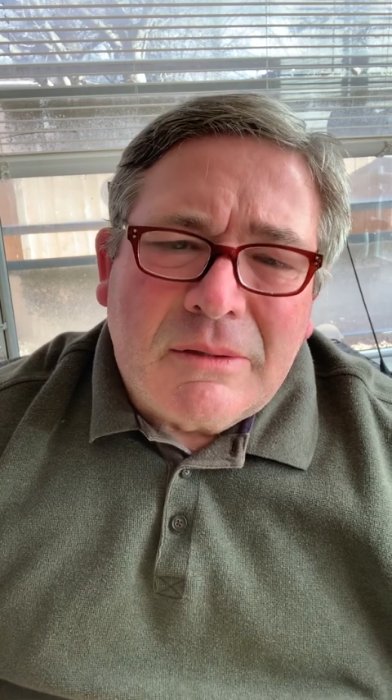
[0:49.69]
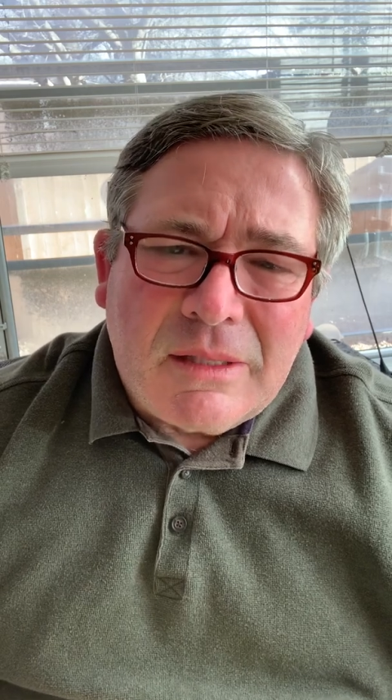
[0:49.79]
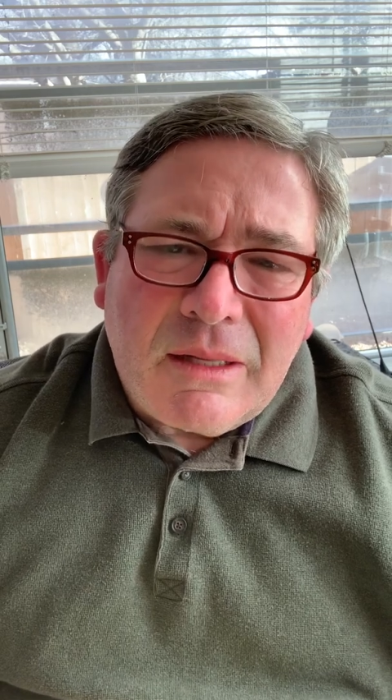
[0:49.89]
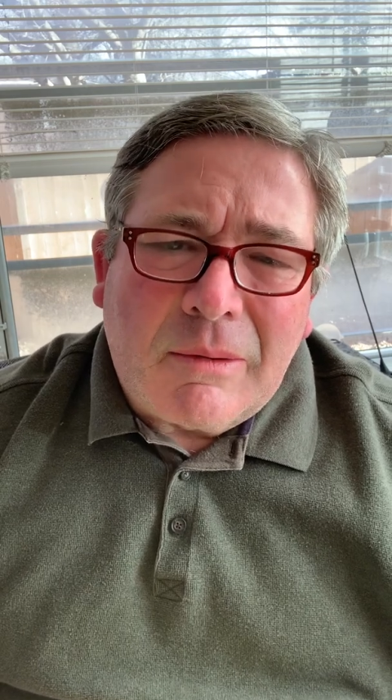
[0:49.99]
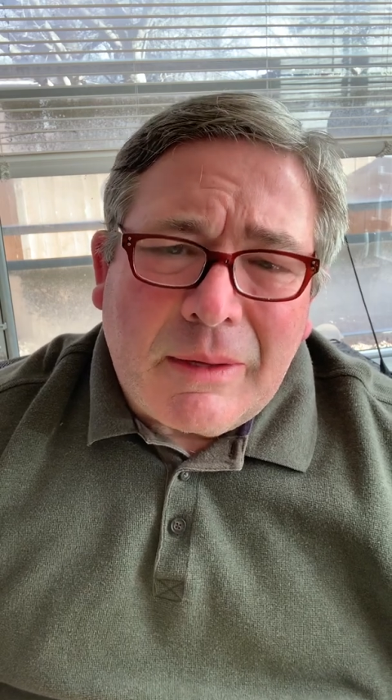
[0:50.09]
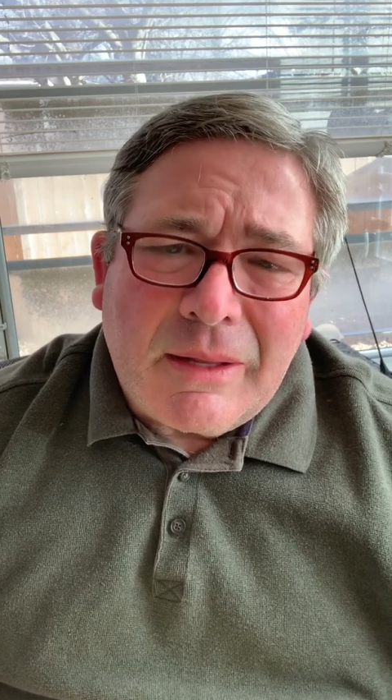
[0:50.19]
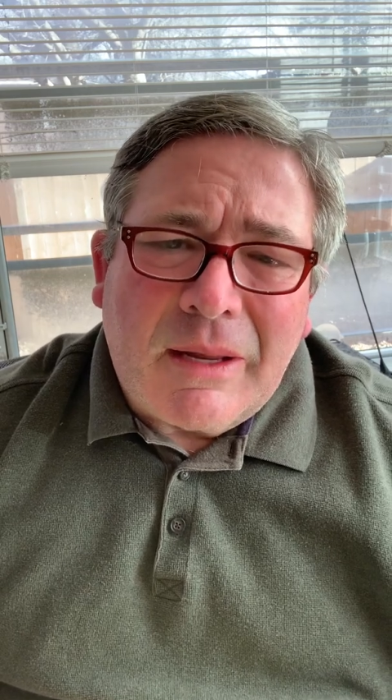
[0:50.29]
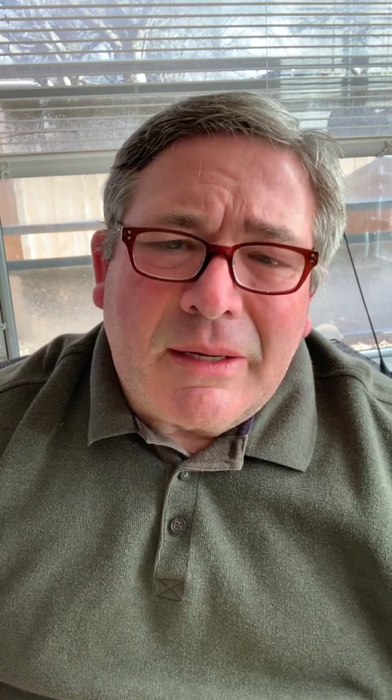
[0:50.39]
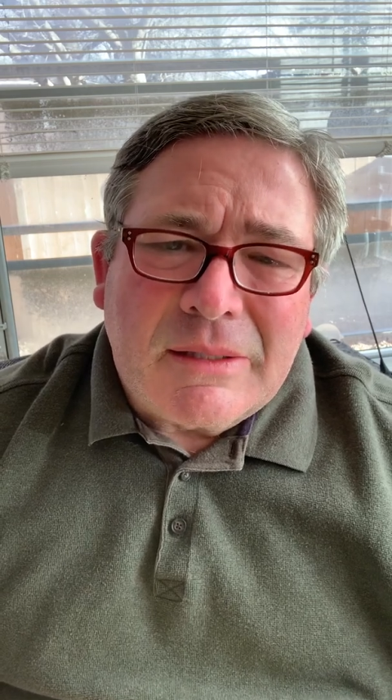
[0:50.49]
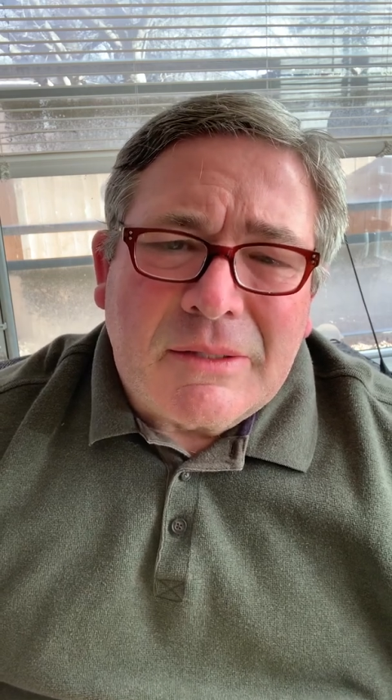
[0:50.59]
see the way the
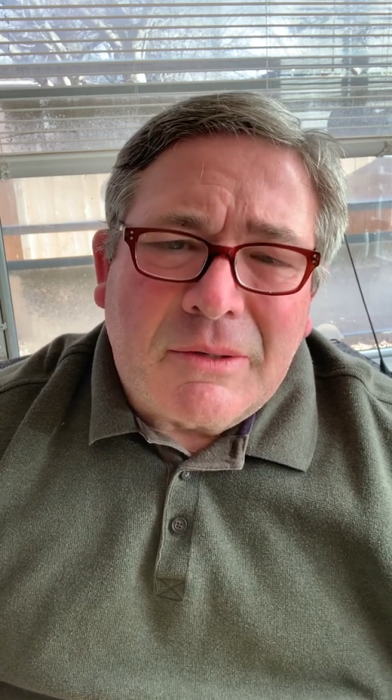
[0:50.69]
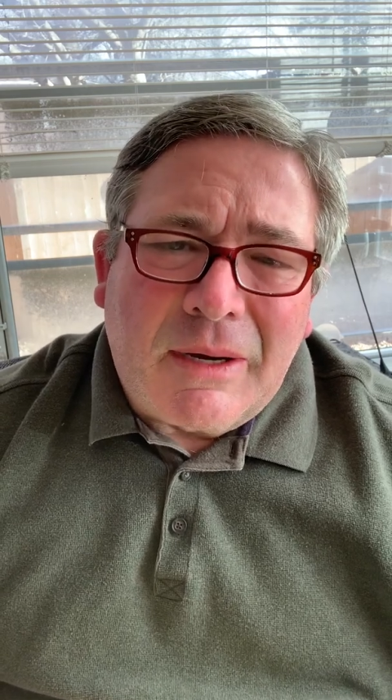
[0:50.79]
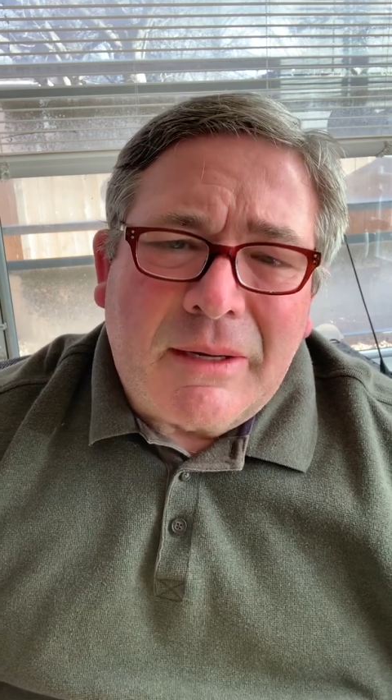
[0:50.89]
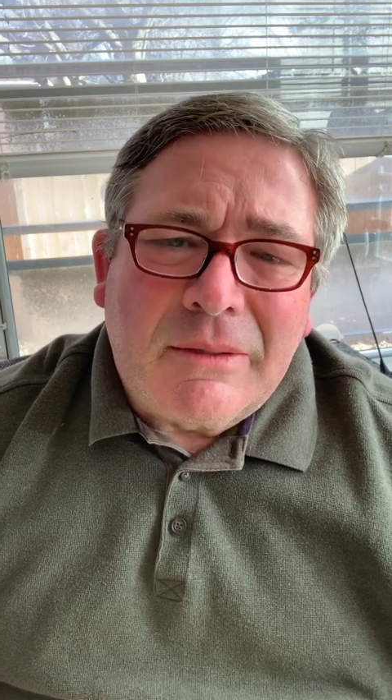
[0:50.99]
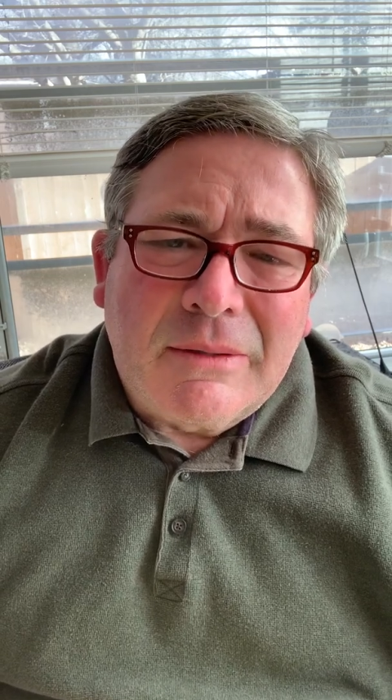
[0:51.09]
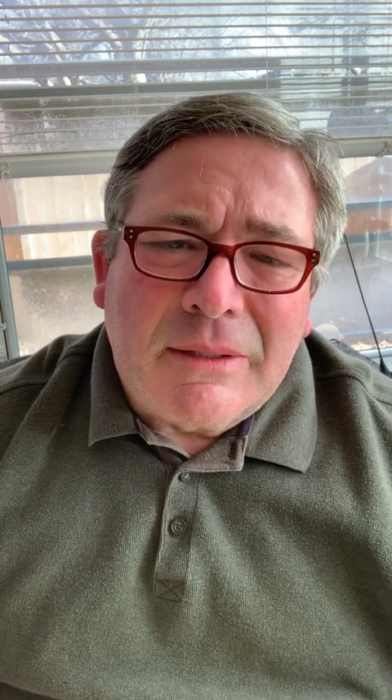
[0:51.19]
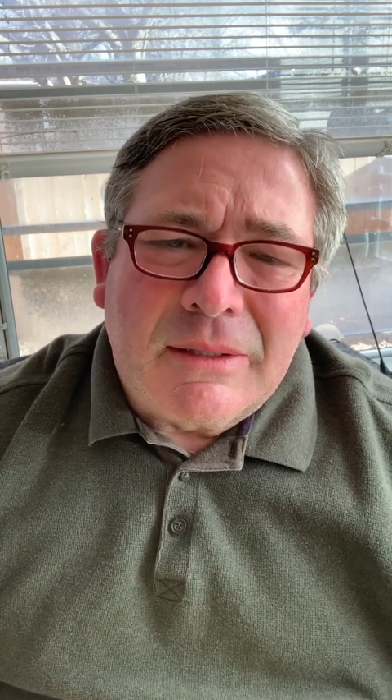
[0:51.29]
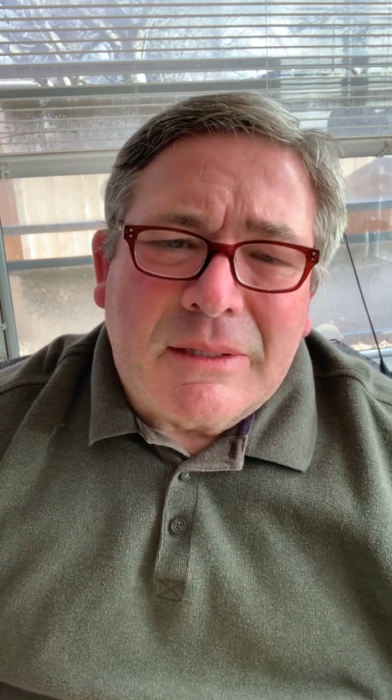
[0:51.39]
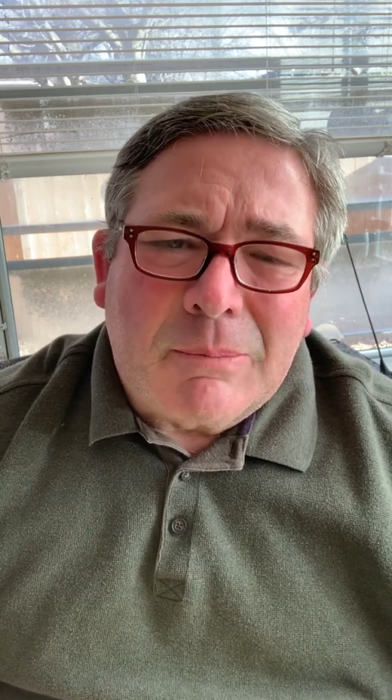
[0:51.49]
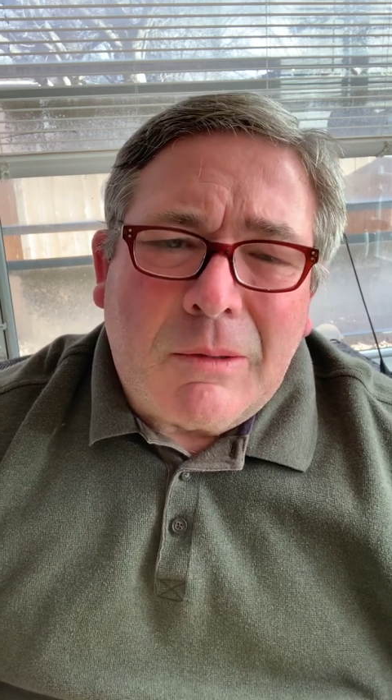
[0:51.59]
cases are handled and
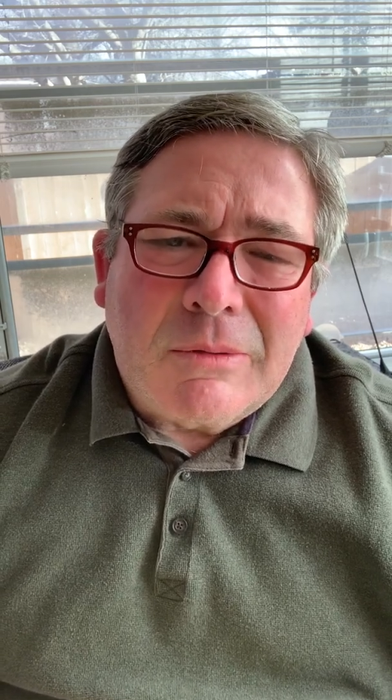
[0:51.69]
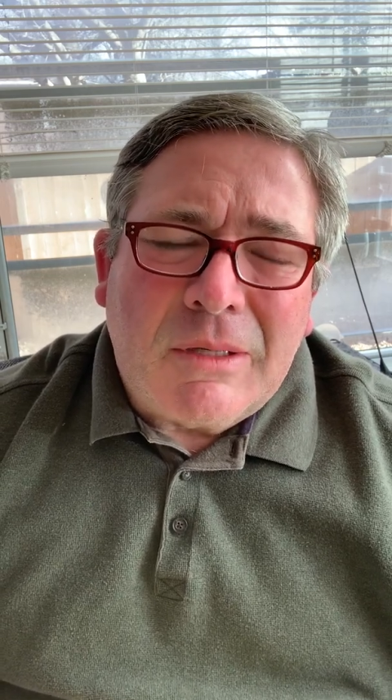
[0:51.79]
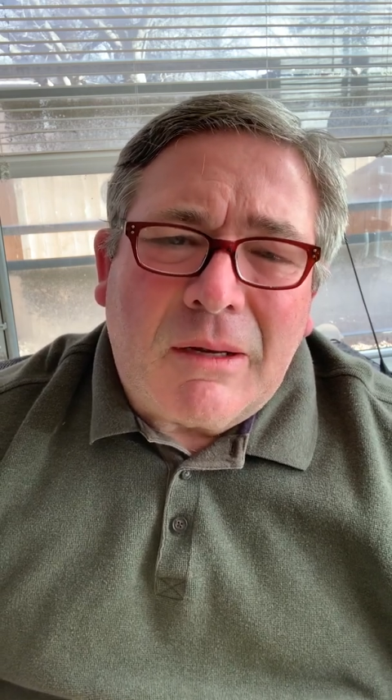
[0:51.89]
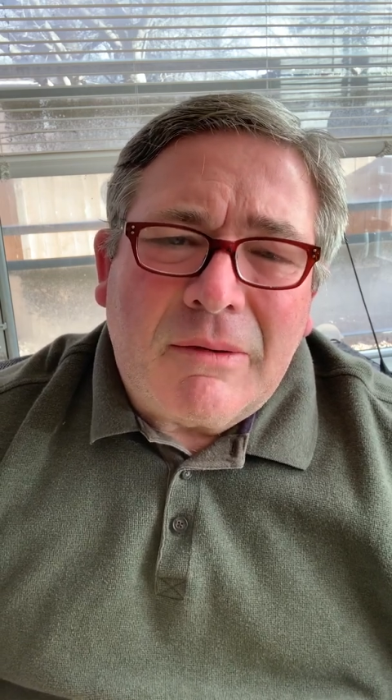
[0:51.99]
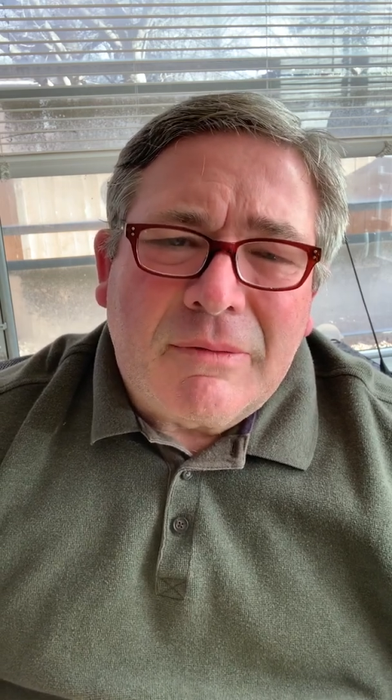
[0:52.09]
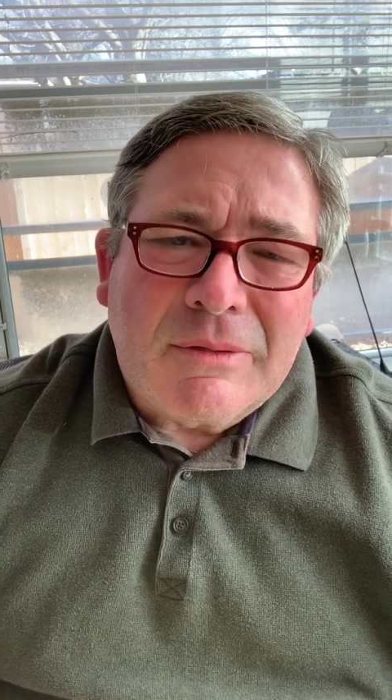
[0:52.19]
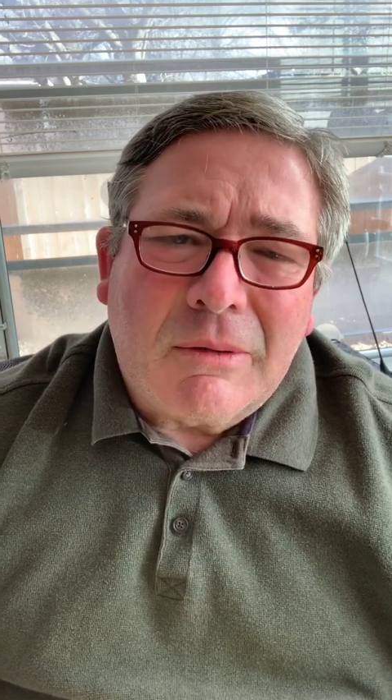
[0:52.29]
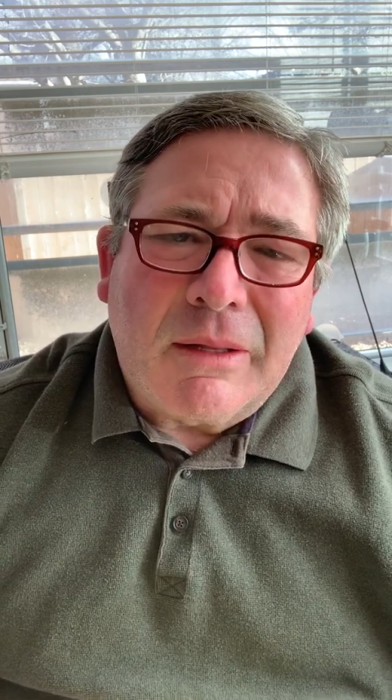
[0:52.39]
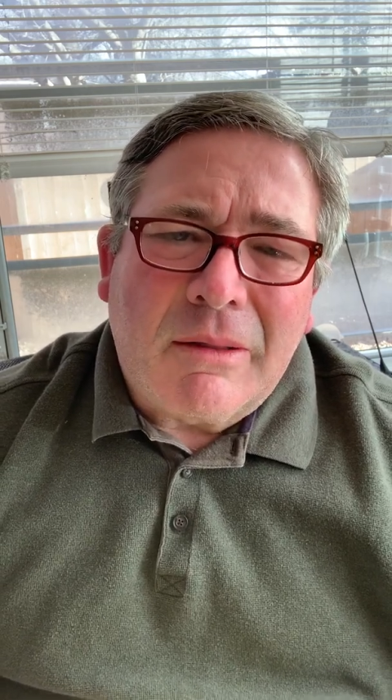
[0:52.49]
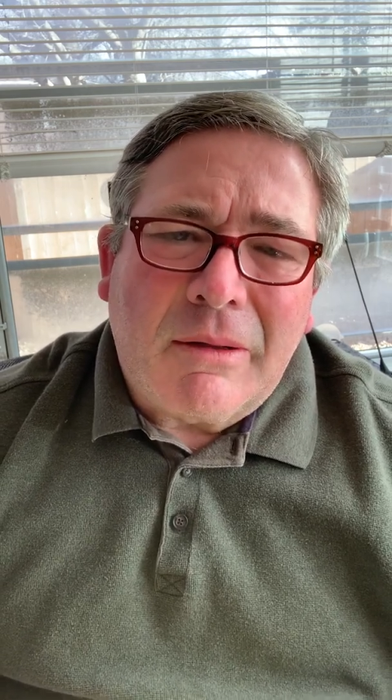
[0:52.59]
disposed of.
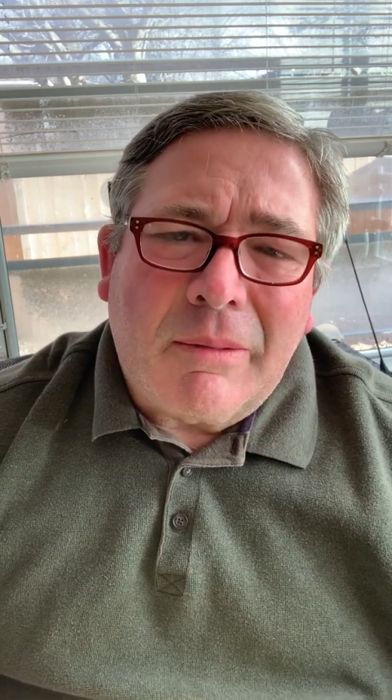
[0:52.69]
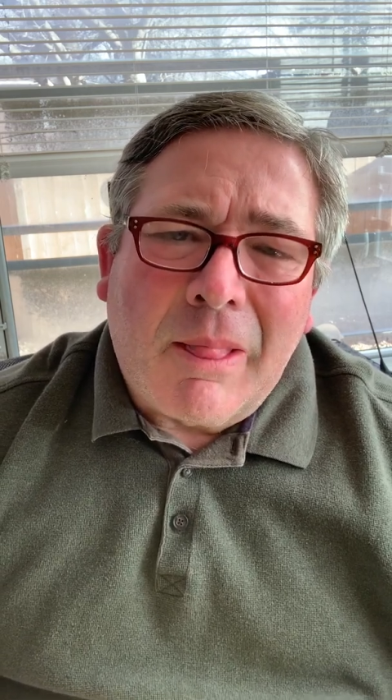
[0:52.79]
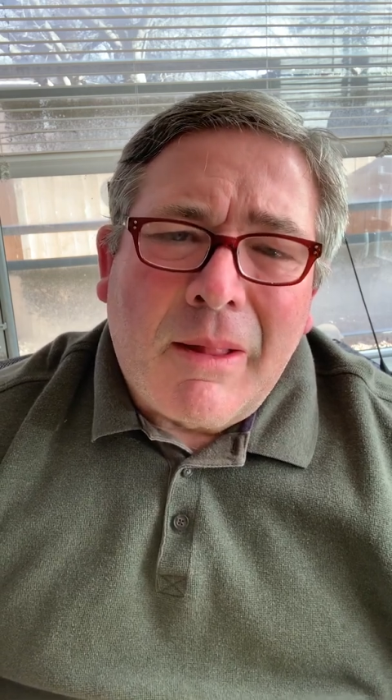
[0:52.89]
So I thought,